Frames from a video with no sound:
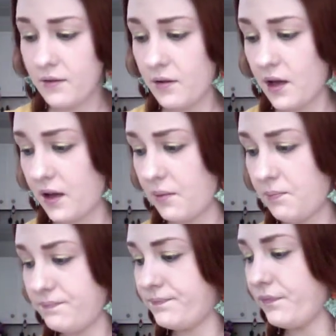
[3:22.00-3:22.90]
uh,
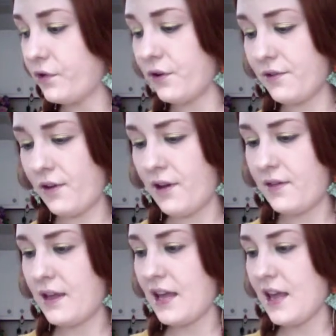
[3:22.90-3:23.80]
croissant
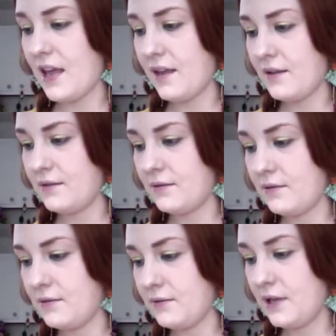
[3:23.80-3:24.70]
thingy
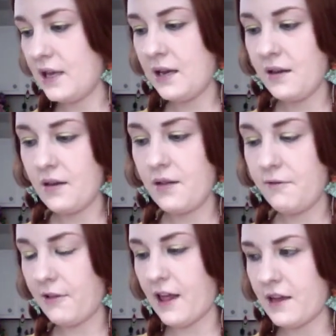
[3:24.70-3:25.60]
in the
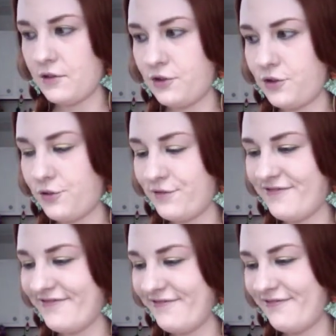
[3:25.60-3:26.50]
flesh,
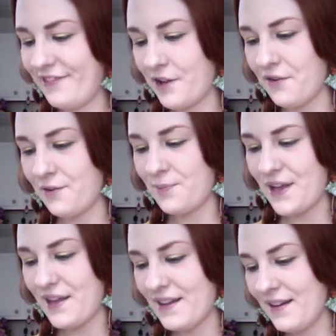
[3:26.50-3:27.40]
so to
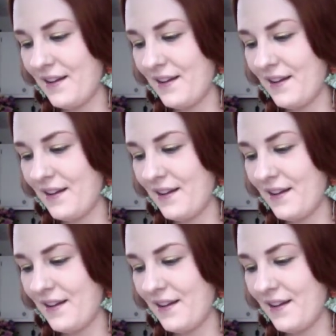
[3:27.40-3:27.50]
speak.